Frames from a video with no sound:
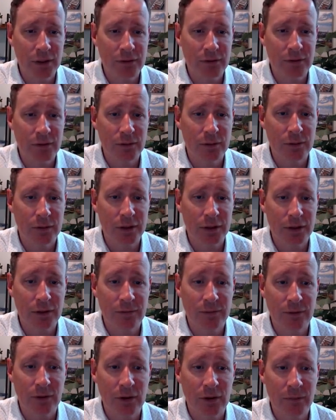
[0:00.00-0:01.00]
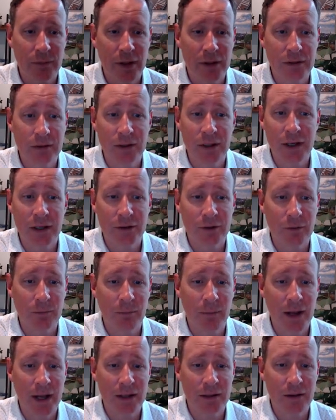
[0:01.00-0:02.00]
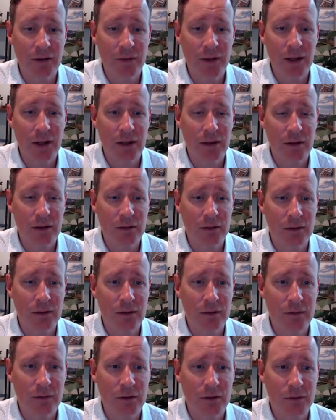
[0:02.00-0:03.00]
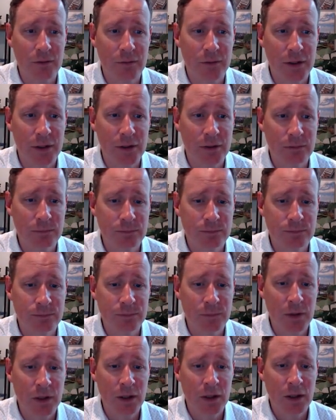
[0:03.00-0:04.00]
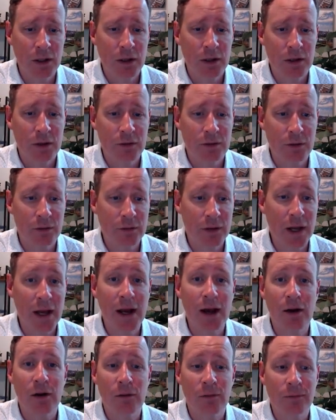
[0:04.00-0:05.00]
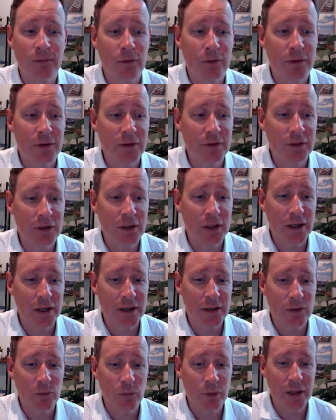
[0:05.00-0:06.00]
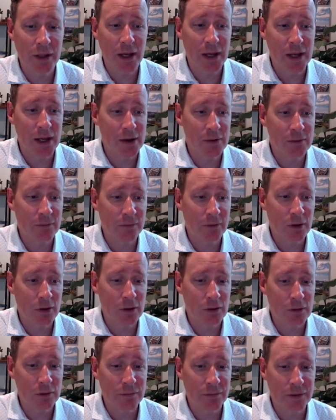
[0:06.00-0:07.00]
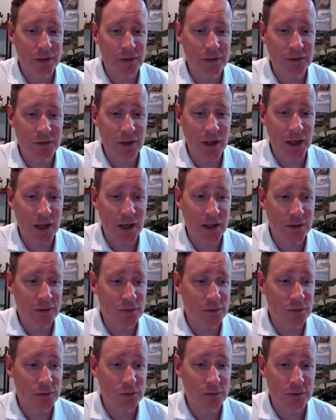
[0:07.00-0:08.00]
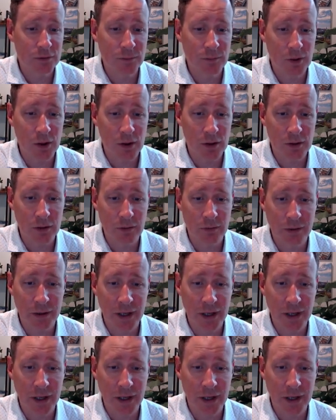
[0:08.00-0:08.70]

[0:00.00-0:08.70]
So we want to confirm that you can't go back to that zone there. So now for this client, we have all of these tasks due tomorrow.